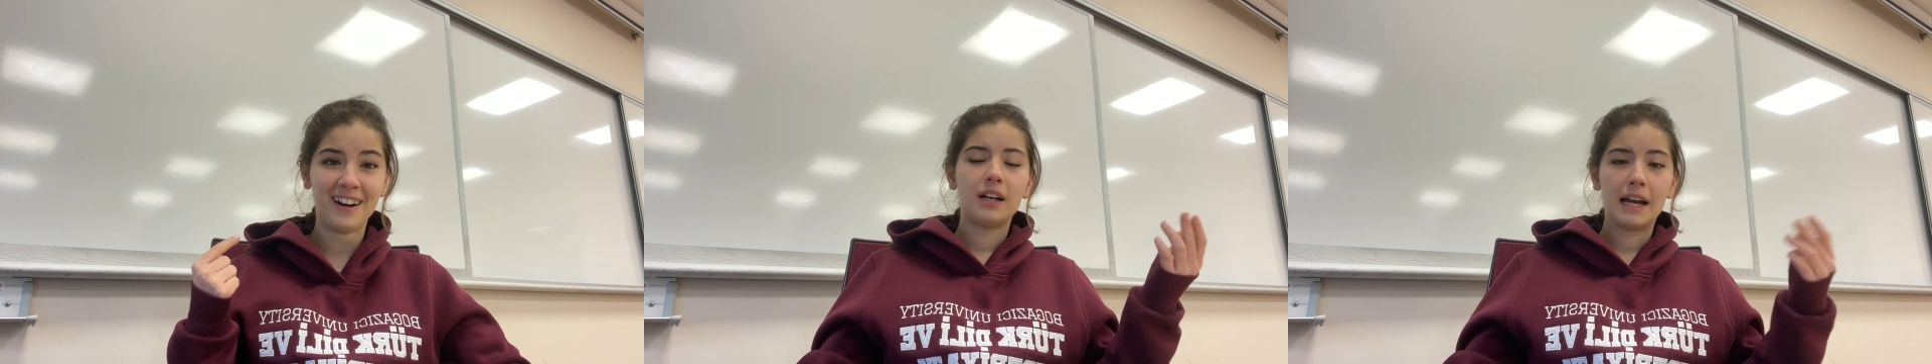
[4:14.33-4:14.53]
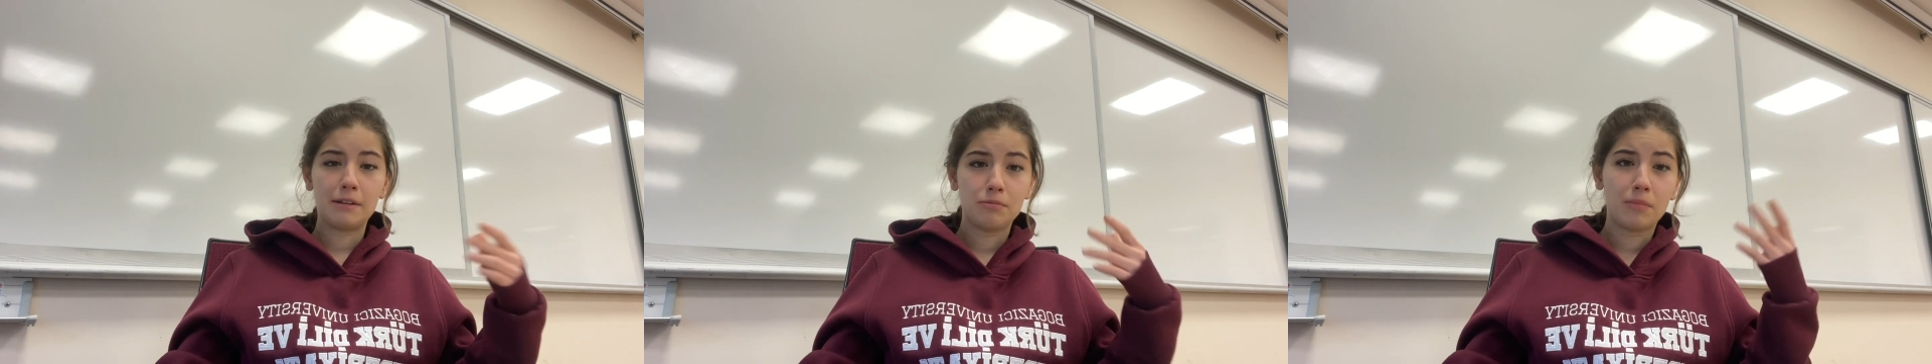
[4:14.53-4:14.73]

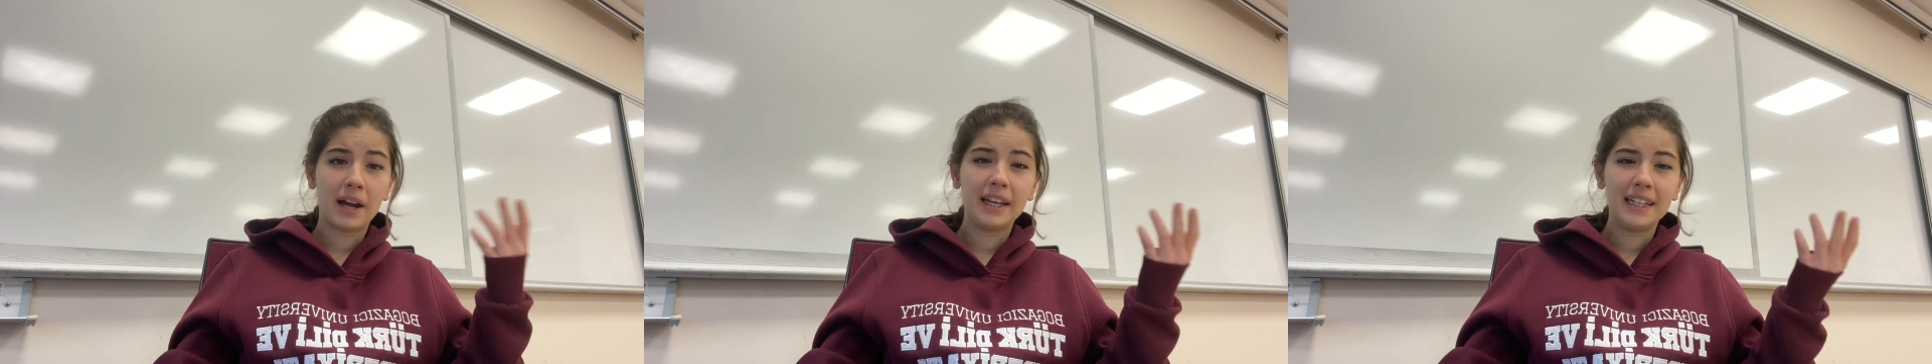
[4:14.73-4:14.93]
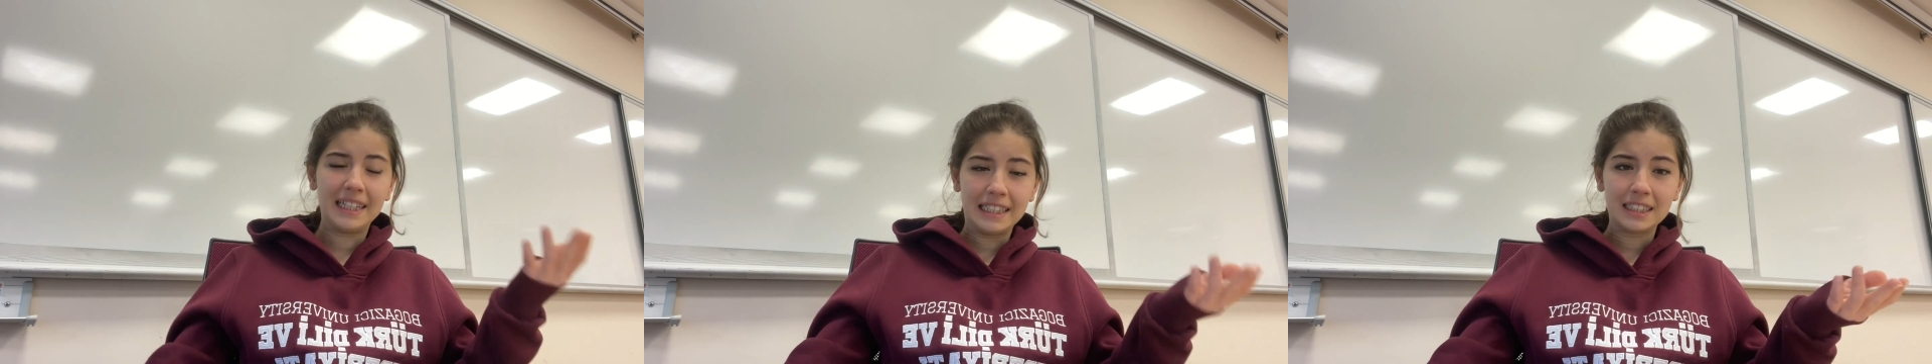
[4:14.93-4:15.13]
and my
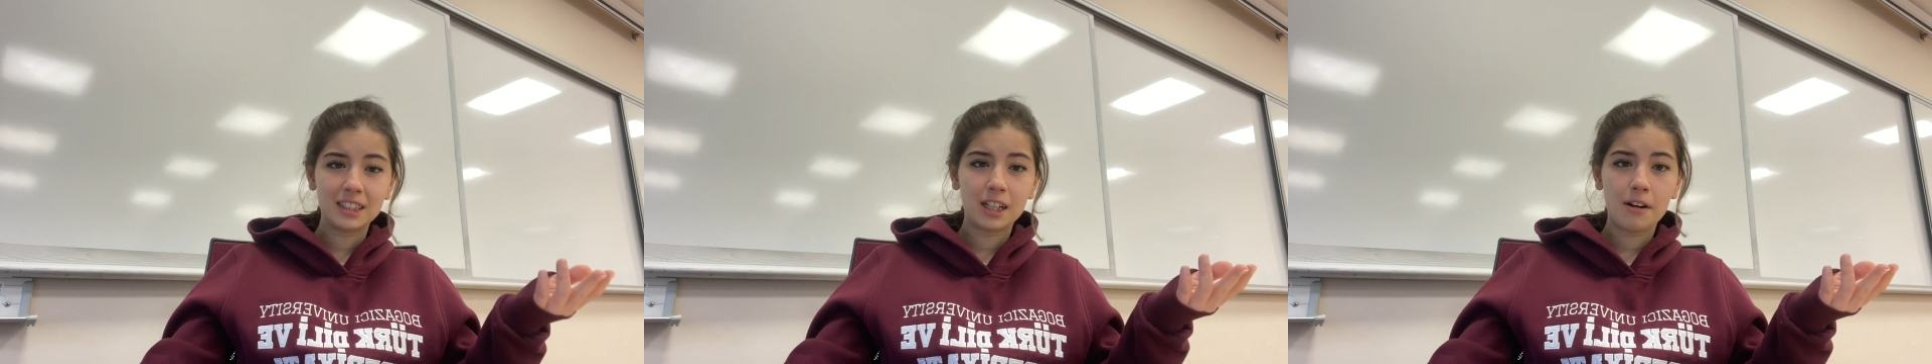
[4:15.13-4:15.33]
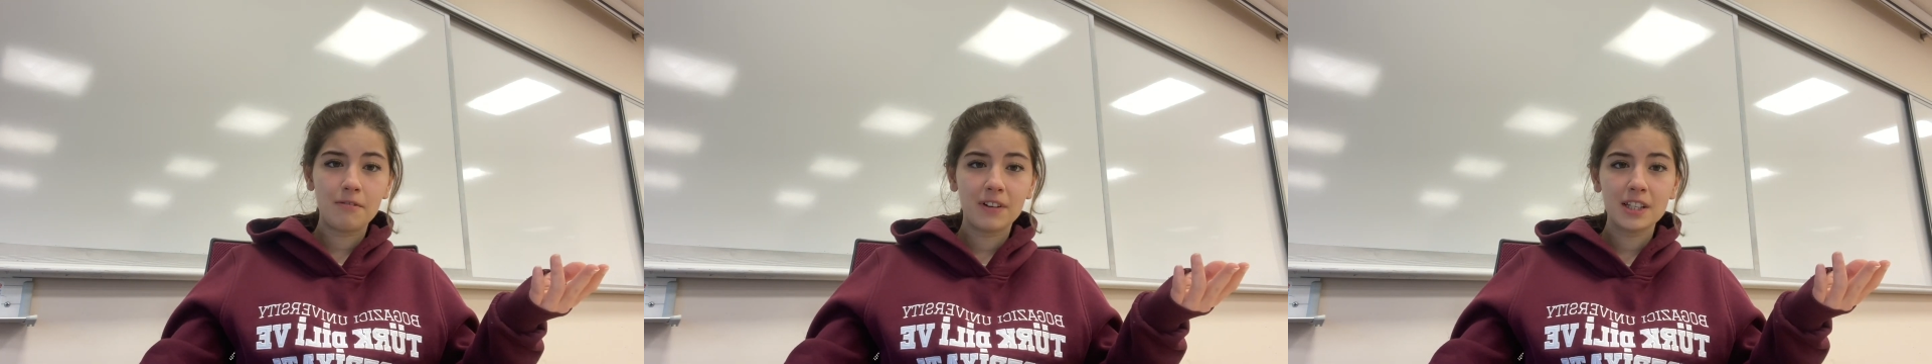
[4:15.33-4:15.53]

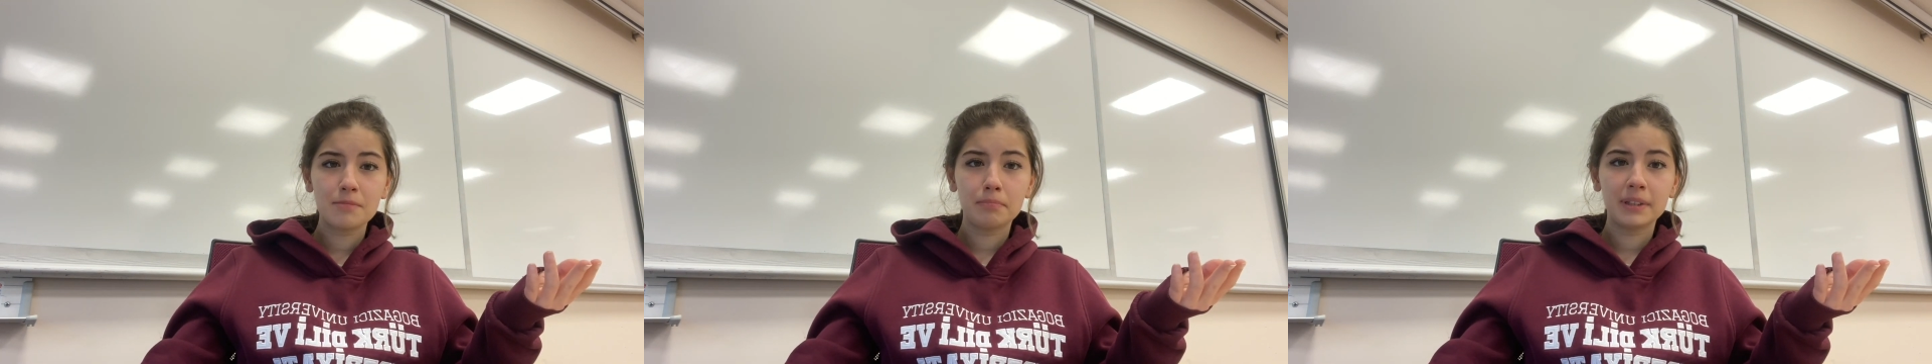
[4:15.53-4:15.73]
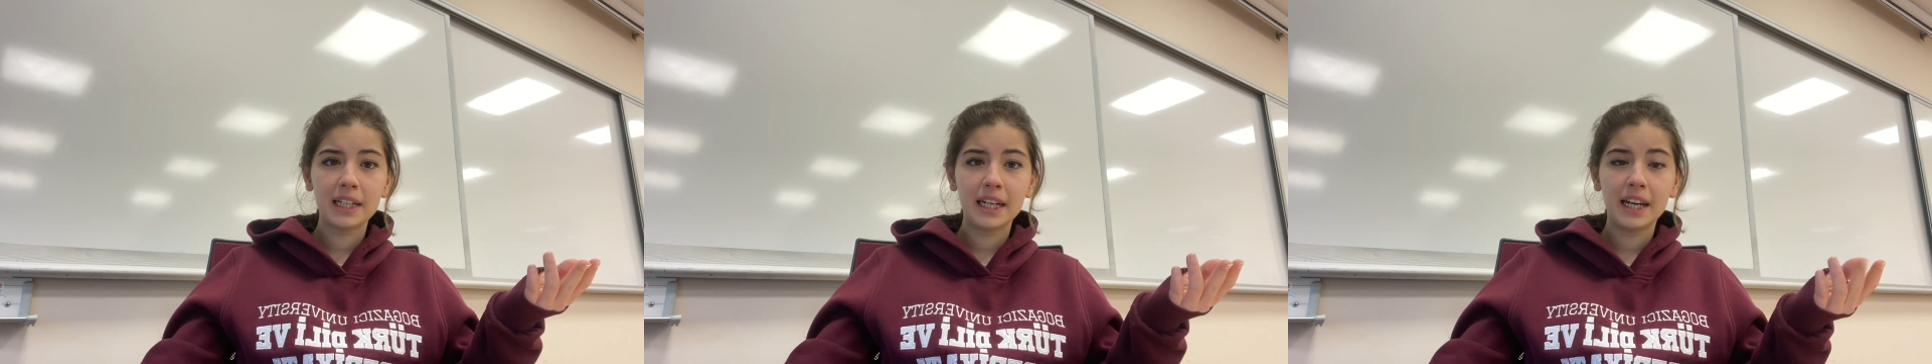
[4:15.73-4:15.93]
eardrum was
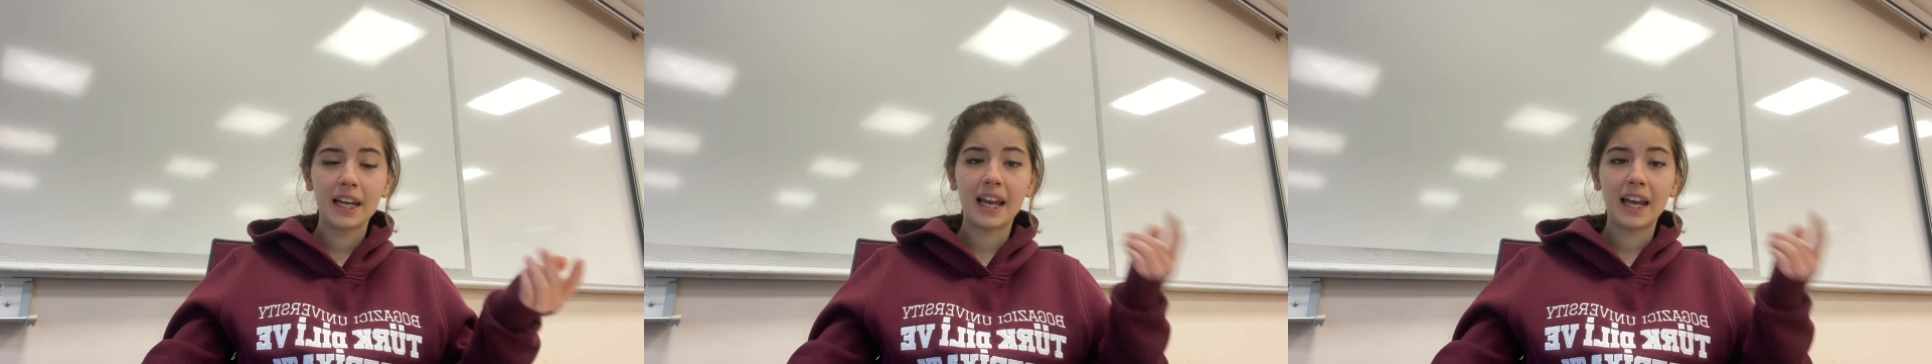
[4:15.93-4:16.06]
bleeding,